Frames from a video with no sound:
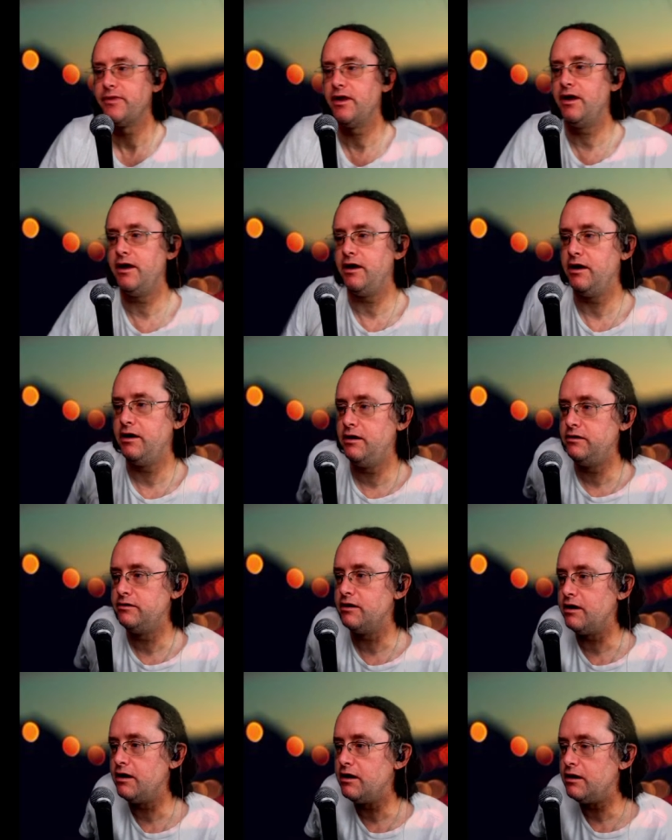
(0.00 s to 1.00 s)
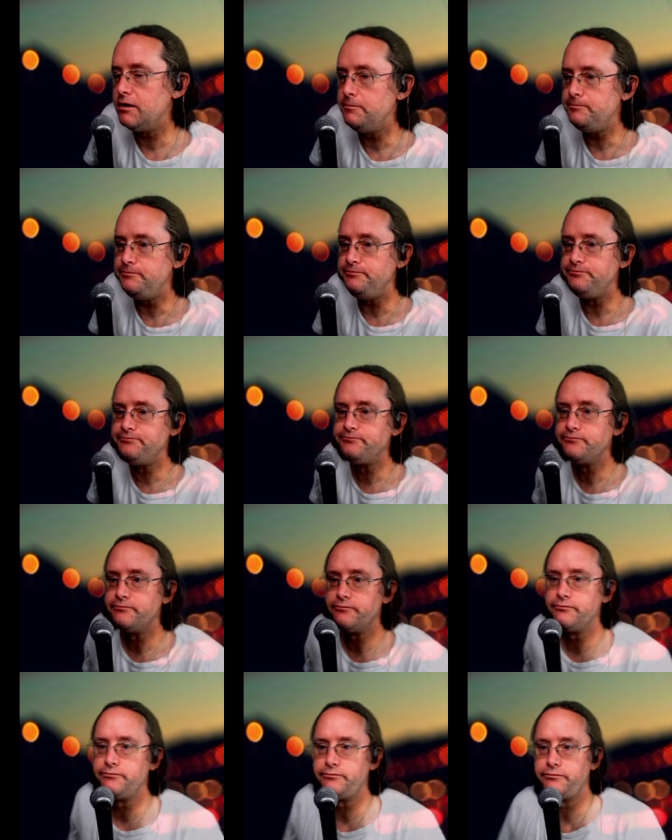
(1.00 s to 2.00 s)
and not
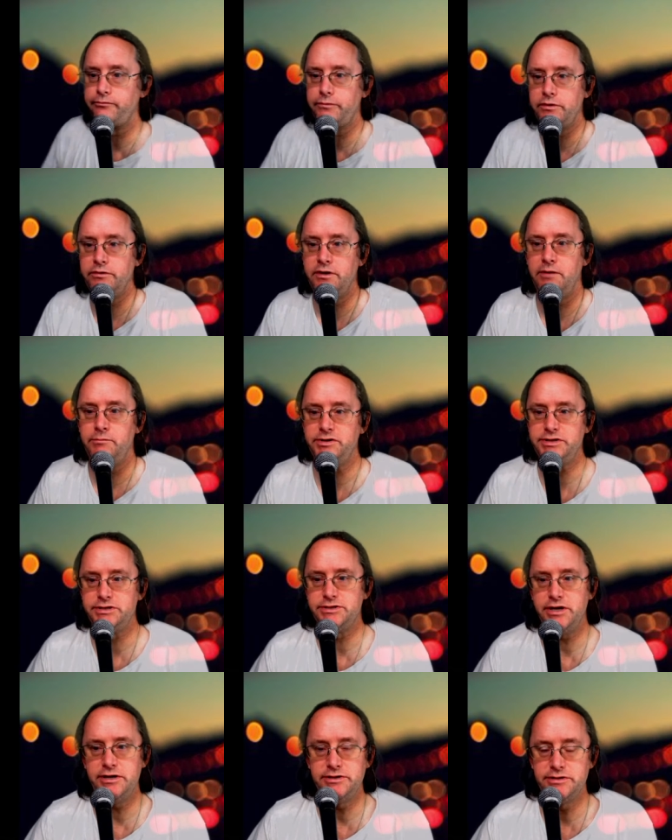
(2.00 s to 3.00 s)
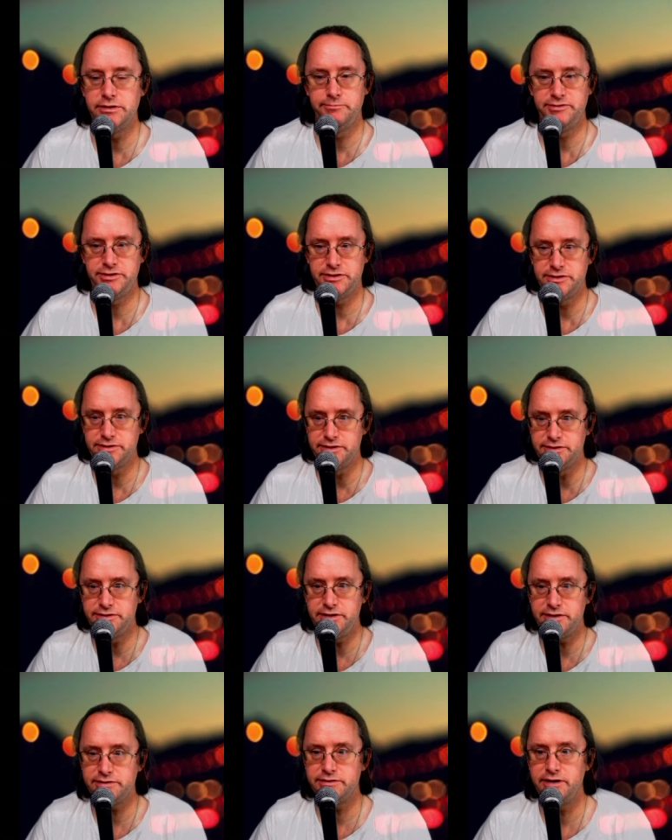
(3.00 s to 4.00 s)
much has changed in the position
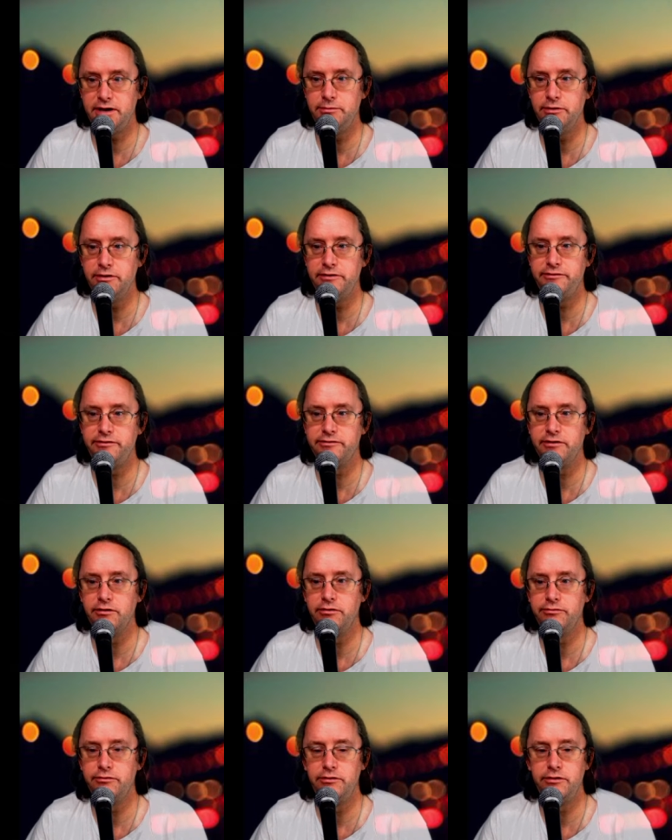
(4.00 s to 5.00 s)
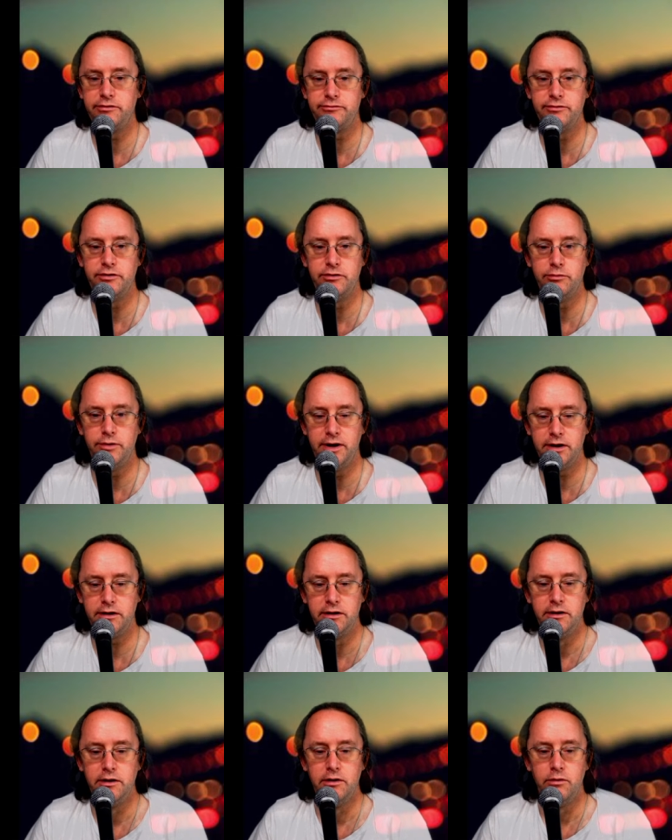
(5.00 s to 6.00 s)
since yesterday, but let's just go through this real
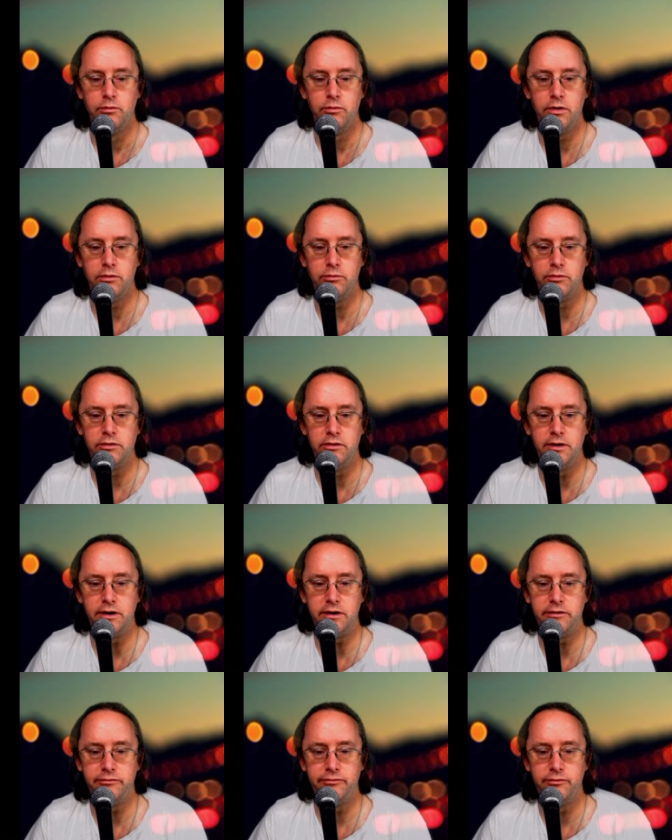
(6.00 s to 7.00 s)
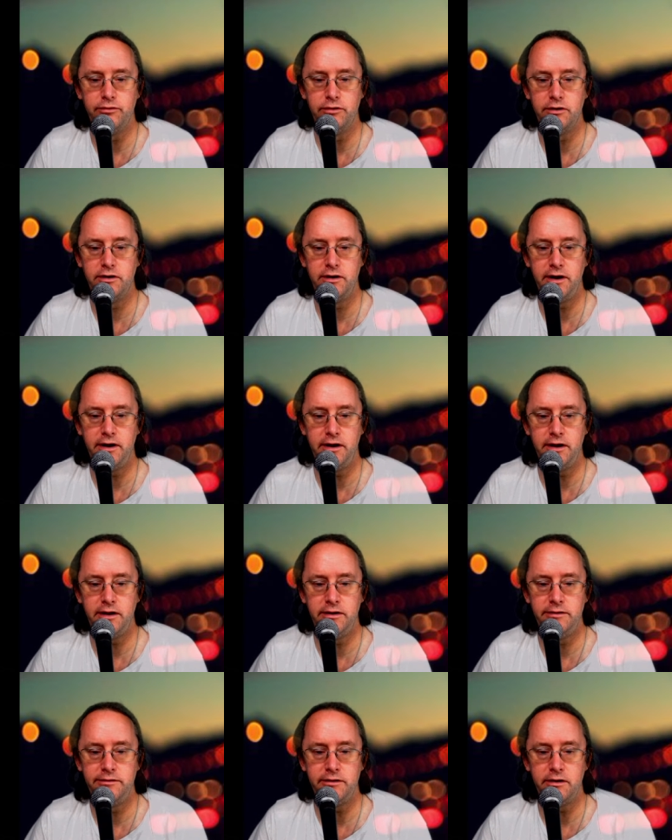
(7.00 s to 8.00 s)
quick, what we're looking for,
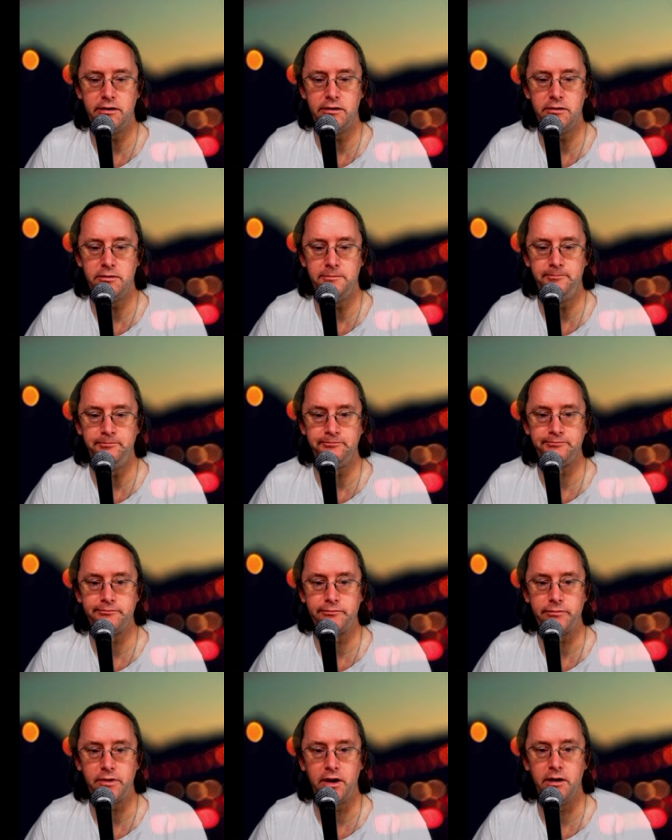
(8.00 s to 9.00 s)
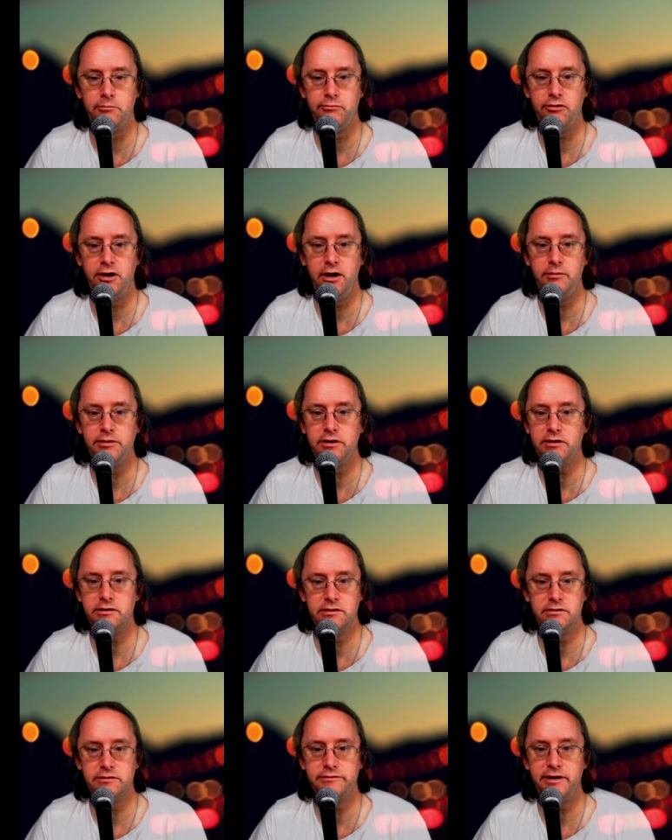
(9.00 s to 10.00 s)
and I'm probably going
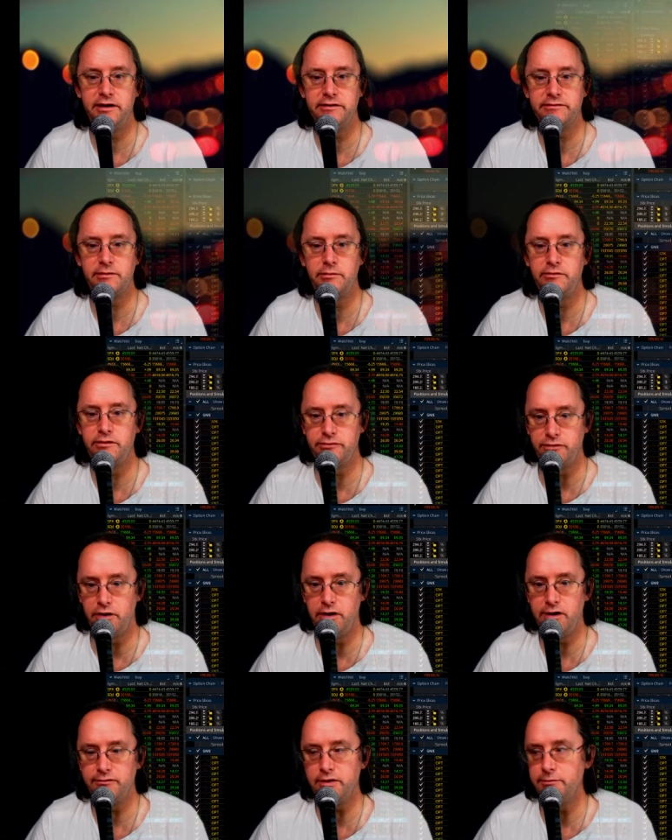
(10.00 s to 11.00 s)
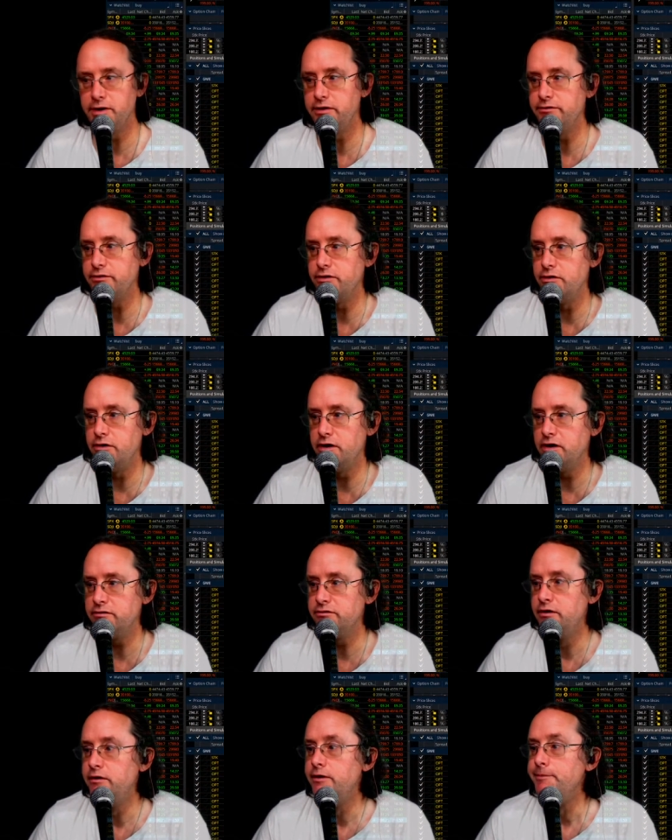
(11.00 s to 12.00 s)
to take some of this off coming into earnings.